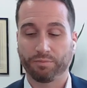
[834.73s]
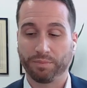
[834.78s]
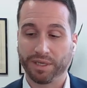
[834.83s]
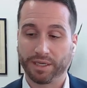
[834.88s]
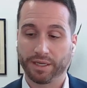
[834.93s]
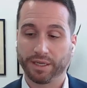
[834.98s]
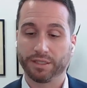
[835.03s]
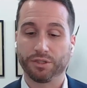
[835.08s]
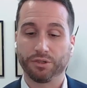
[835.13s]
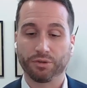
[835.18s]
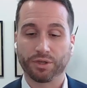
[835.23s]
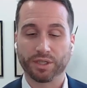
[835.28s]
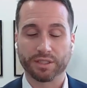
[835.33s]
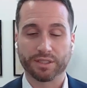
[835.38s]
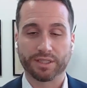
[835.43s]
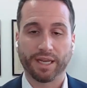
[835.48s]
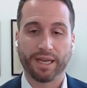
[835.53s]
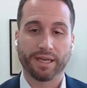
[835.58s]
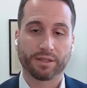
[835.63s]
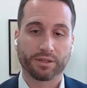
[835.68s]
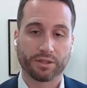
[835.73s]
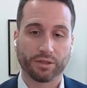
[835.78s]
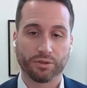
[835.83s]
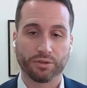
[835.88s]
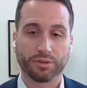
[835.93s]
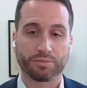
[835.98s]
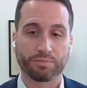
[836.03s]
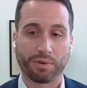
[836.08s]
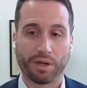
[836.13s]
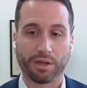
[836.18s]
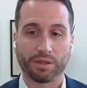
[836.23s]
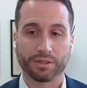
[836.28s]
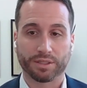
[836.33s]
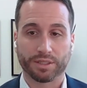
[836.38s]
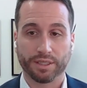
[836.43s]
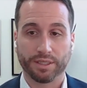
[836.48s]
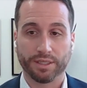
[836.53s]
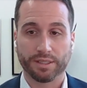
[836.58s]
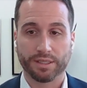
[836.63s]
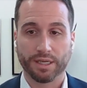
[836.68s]
because you can take those
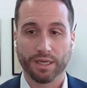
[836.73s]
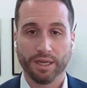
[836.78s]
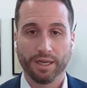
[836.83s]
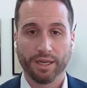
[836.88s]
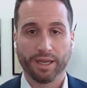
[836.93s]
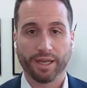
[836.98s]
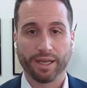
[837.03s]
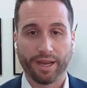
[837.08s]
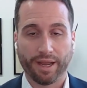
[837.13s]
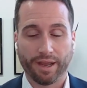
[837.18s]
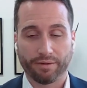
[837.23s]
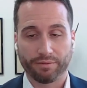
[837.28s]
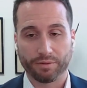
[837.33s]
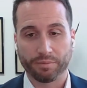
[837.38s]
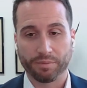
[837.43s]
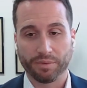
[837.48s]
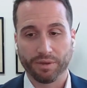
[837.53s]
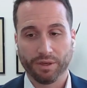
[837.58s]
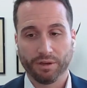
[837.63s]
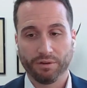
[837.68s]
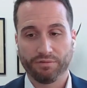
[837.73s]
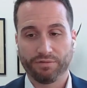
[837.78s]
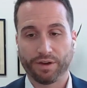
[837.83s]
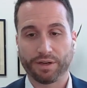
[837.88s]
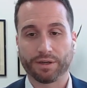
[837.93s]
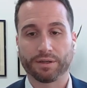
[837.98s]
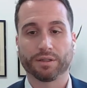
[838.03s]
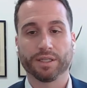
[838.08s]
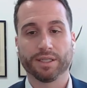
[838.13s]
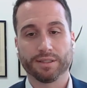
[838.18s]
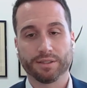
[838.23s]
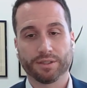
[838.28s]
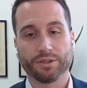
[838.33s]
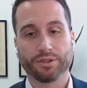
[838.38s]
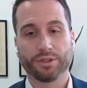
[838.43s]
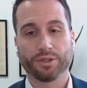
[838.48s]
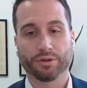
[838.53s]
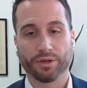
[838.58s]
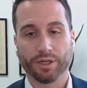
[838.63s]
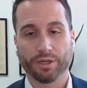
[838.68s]
policies and have them funnel into
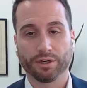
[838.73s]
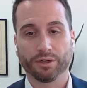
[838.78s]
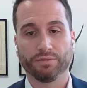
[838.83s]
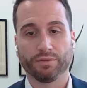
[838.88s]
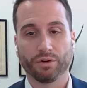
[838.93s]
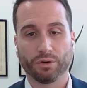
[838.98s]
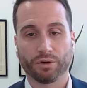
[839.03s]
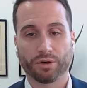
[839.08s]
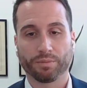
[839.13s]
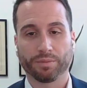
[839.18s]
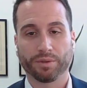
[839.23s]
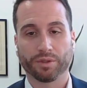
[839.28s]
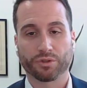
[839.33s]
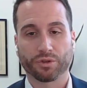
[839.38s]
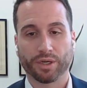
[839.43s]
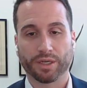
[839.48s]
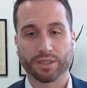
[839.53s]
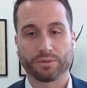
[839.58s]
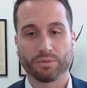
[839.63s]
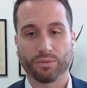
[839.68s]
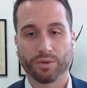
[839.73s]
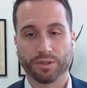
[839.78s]
your irrevocable trust